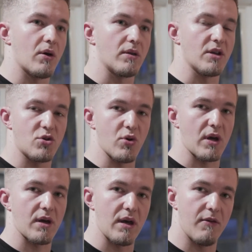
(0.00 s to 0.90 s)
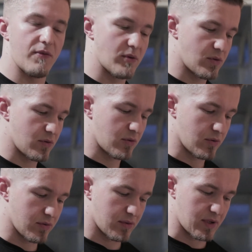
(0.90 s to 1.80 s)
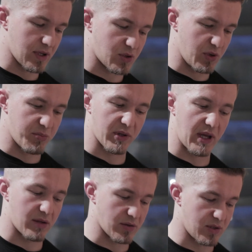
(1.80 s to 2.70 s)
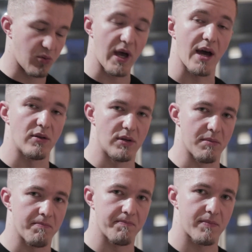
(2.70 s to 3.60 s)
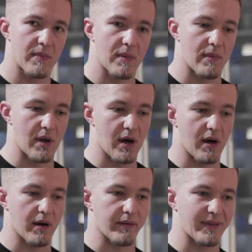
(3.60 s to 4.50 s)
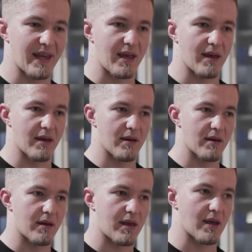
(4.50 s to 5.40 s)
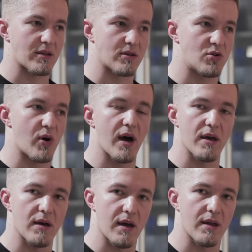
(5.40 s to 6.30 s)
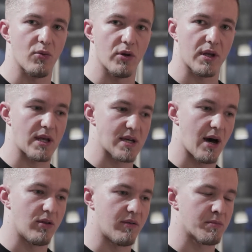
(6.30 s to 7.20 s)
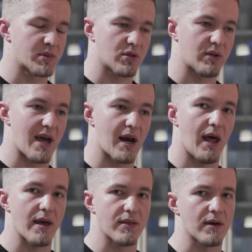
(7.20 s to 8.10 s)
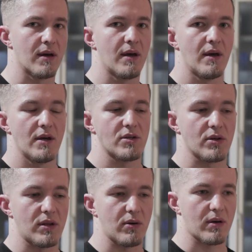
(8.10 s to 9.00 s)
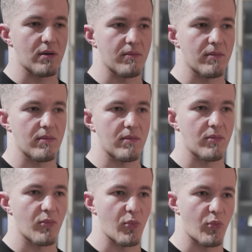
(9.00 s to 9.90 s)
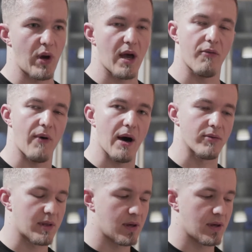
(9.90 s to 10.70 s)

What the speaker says: The trick, if you do the sweet potatoes the way I do them, they get drier and the water gets out of them, so they are lighter. So the way I found